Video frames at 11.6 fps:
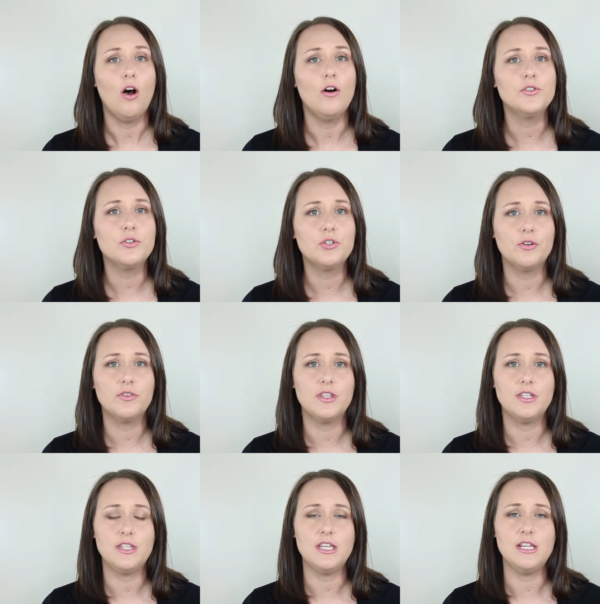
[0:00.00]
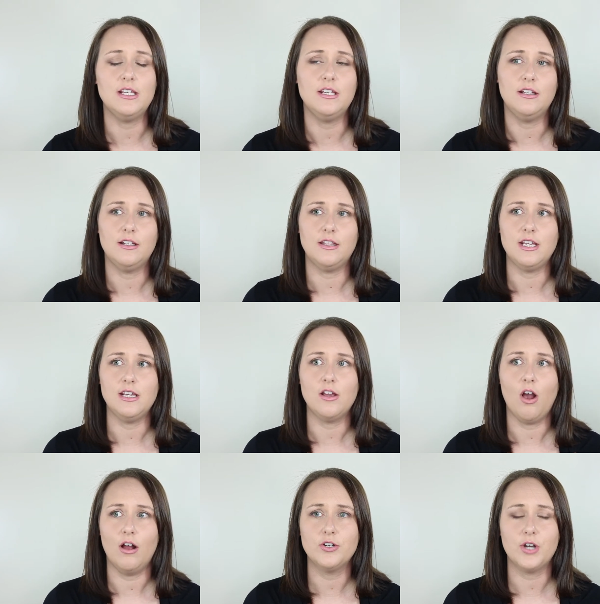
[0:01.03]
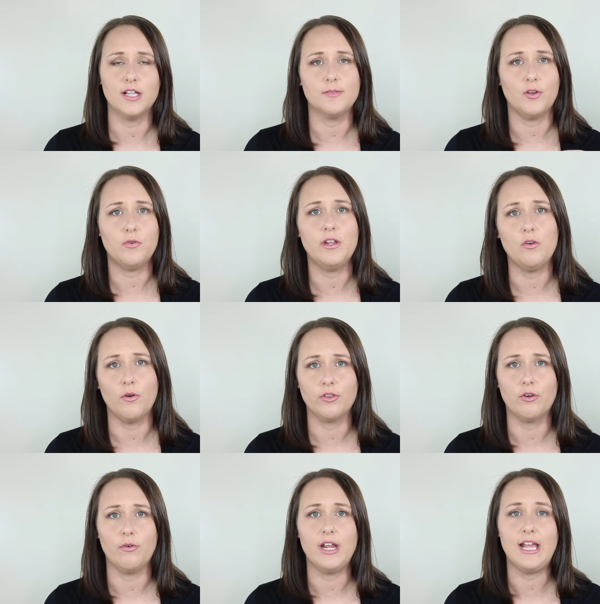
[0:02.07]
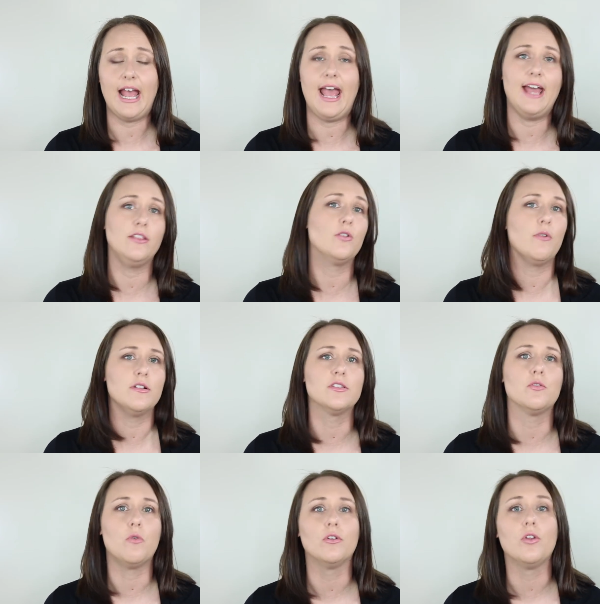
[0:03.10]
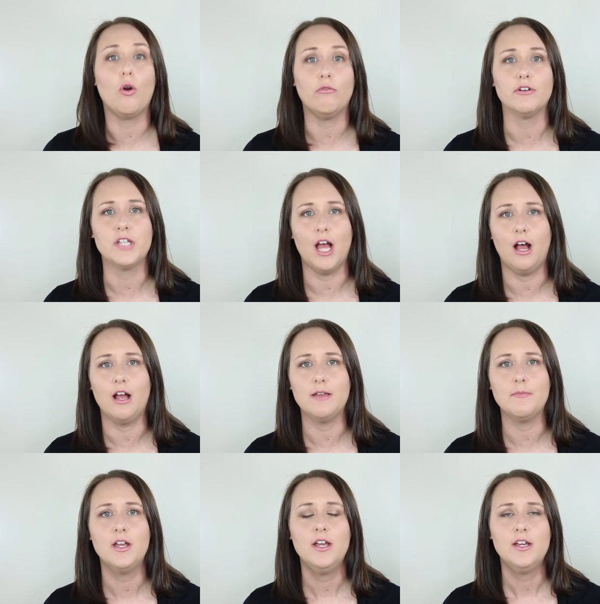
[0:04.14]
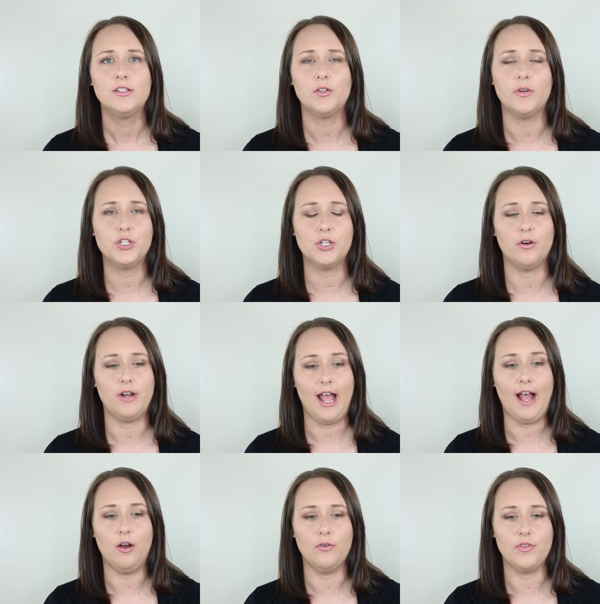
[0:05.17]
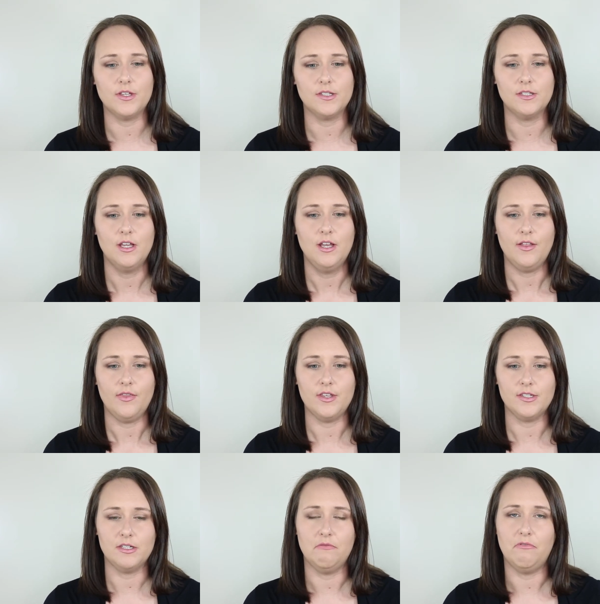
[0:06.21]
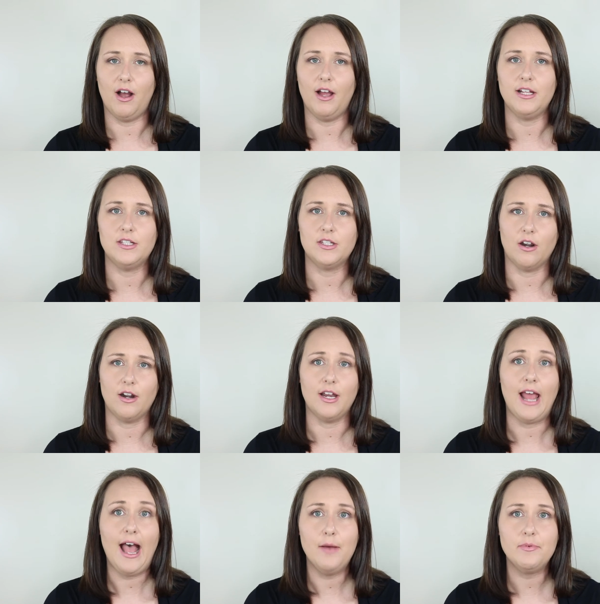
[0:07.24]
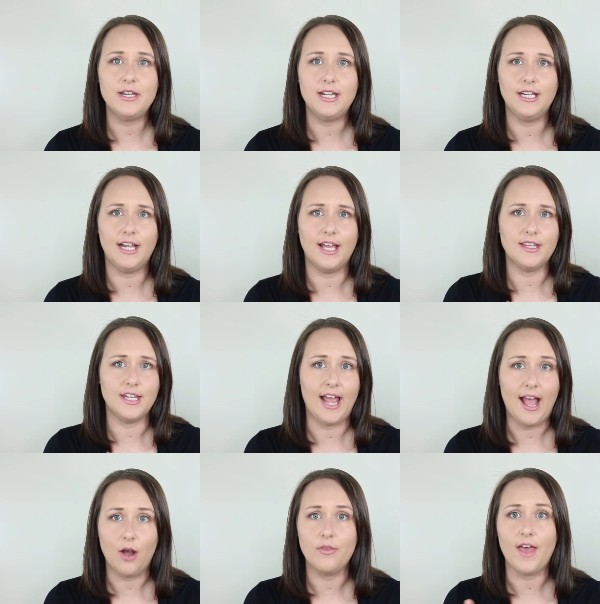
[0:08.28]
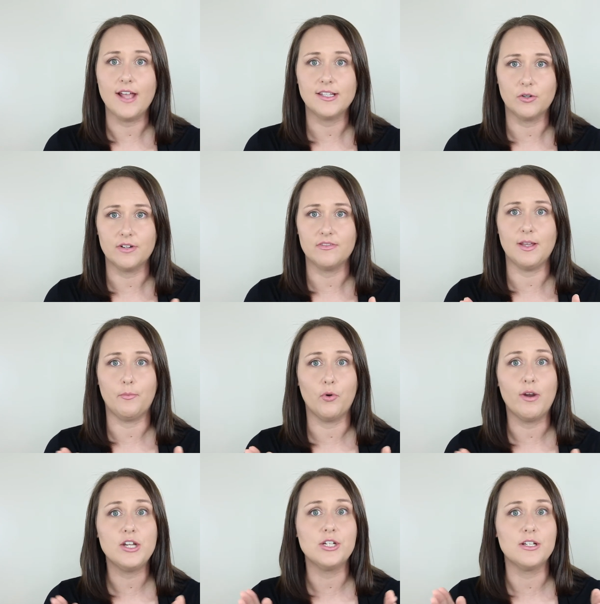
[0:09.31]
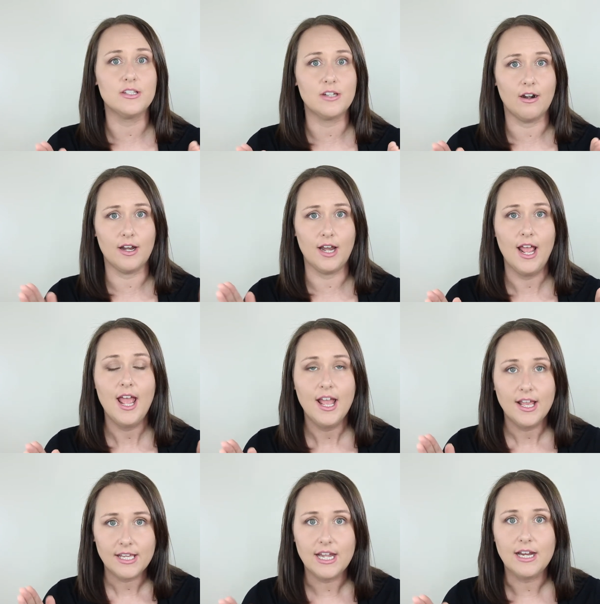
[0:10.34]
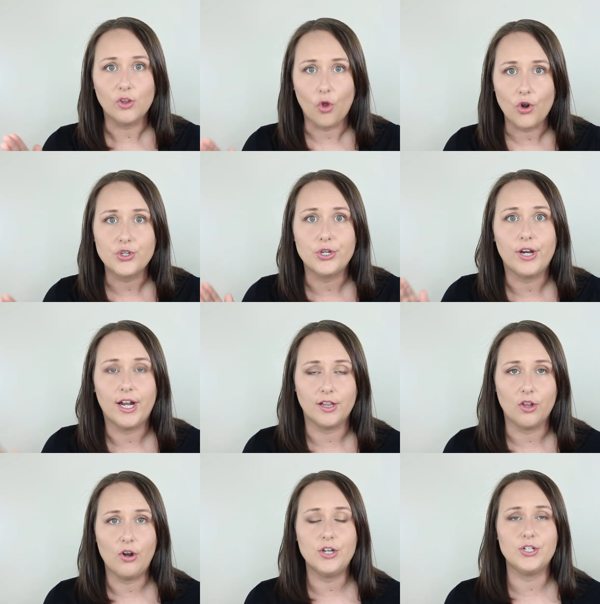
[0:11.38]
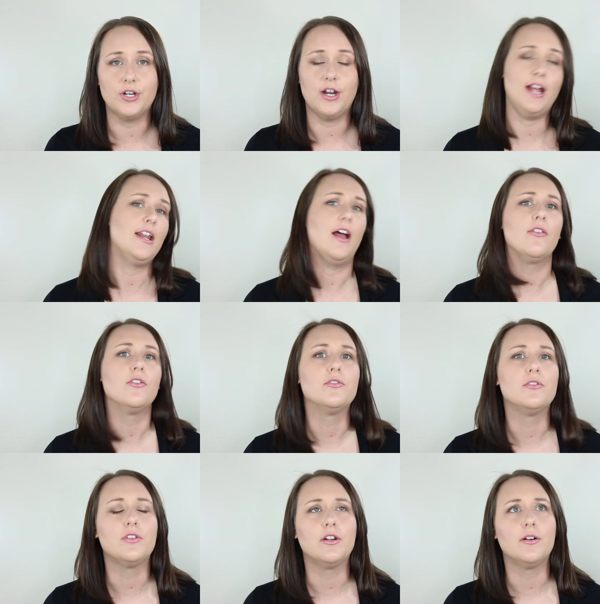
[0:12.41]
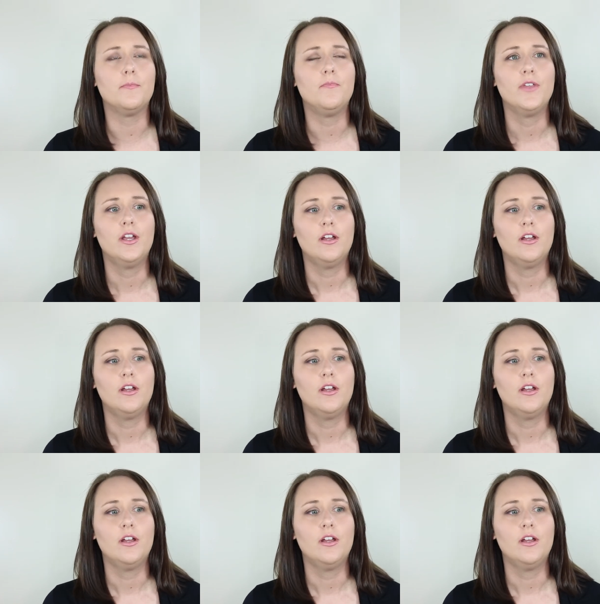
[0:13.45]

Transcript: Also showed the, the, the contrast between North Korea and the rest of the world over time. So it showed how this this divide started happening and then how that sort of separation started getting larger and larger and how their their